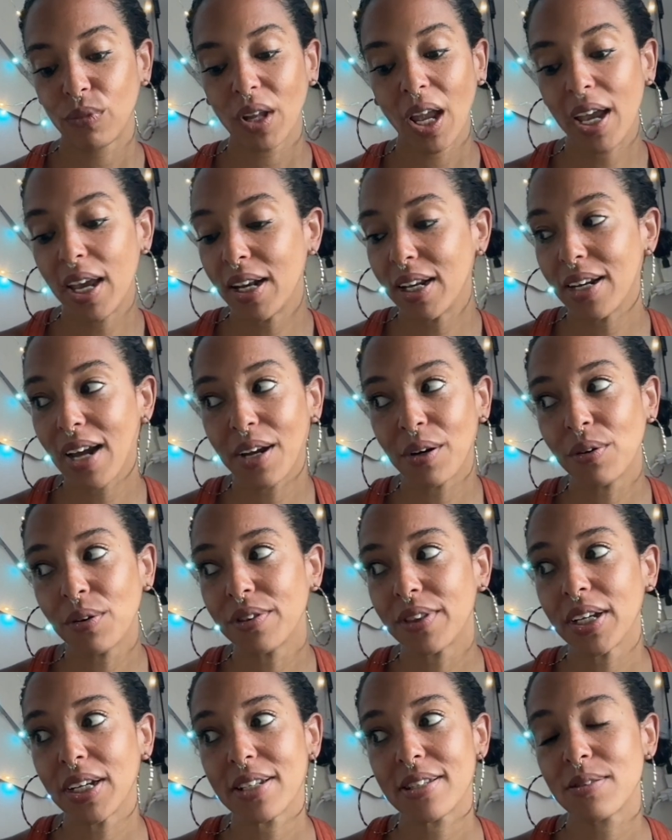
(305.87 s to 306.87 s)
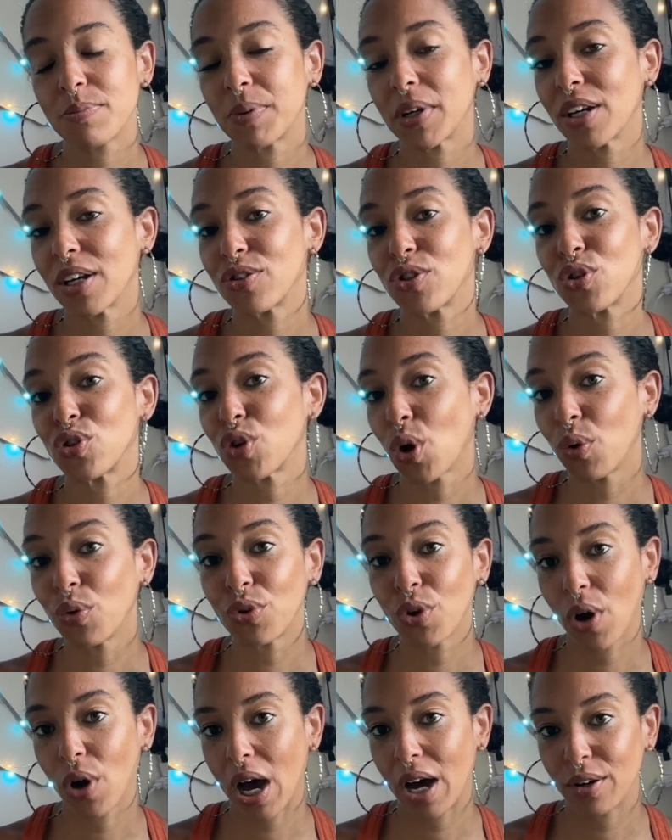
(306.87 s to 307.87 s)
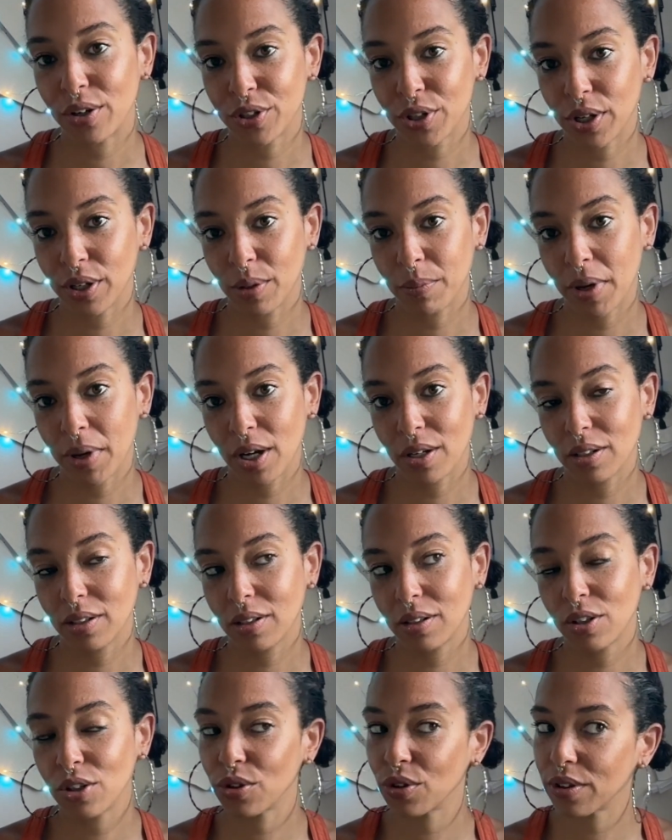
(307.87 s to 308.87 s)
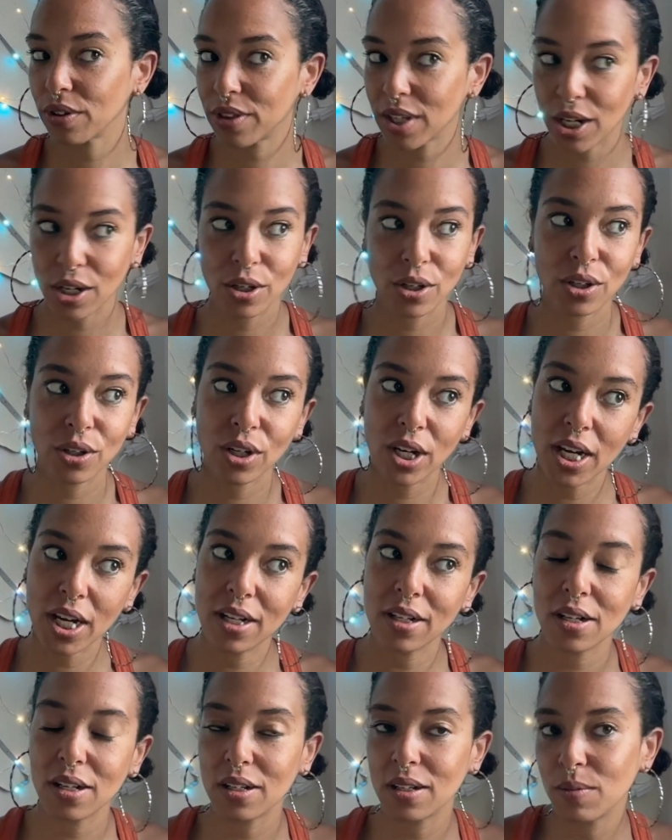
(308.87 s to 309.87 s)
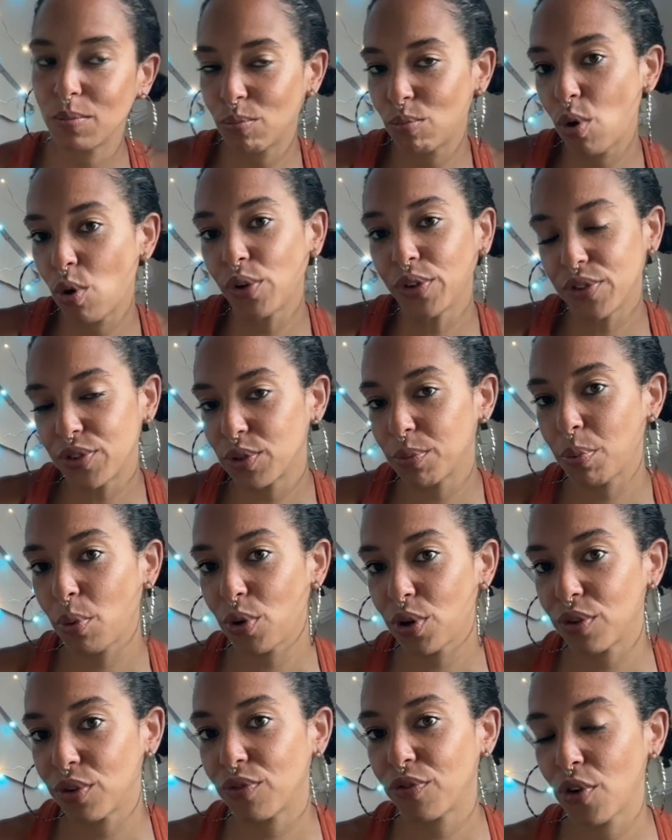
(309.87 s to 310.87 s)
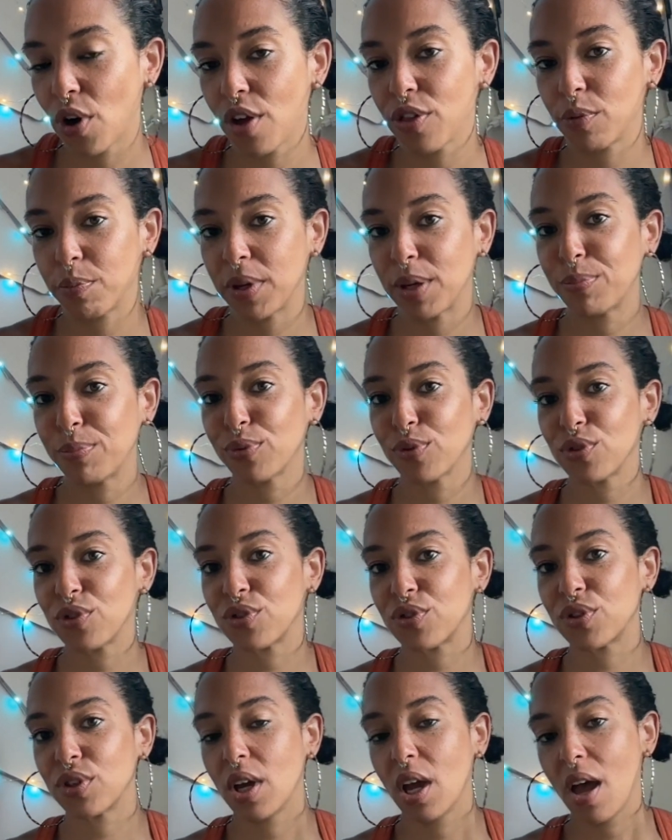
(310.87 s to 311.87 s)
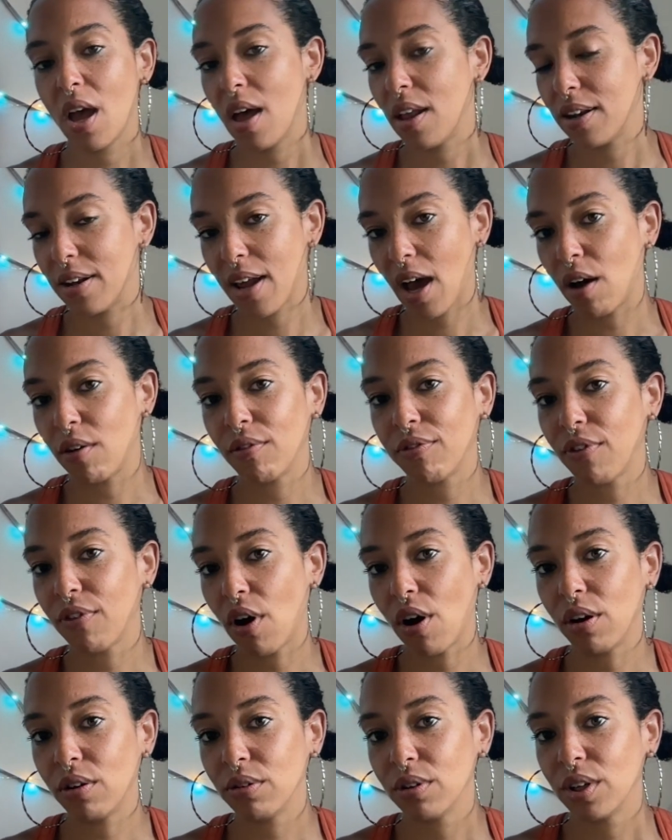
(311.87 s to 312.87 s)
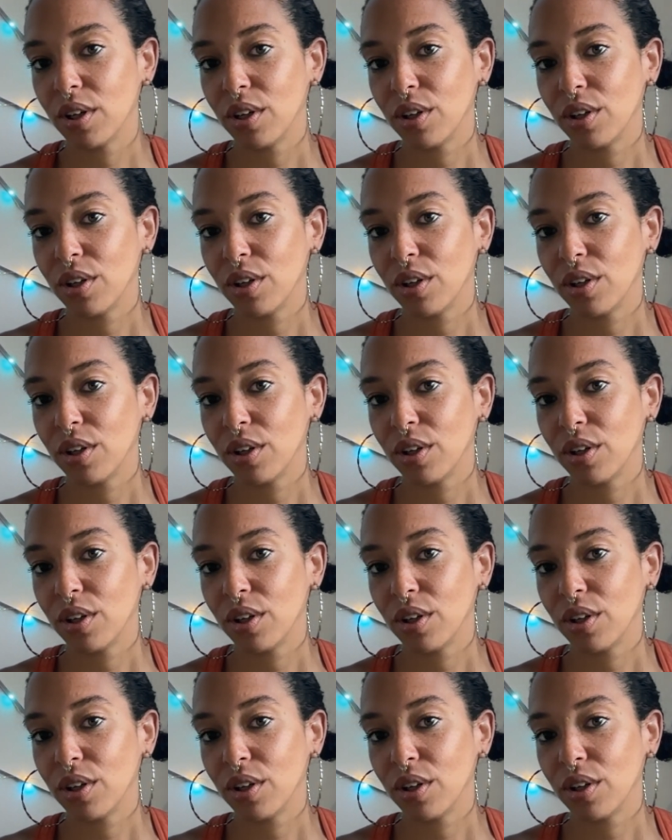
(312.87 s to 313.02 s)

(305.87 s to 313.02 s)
And I don't think it's because you don't know how to talk about it. You're there in most support for other people's downfall.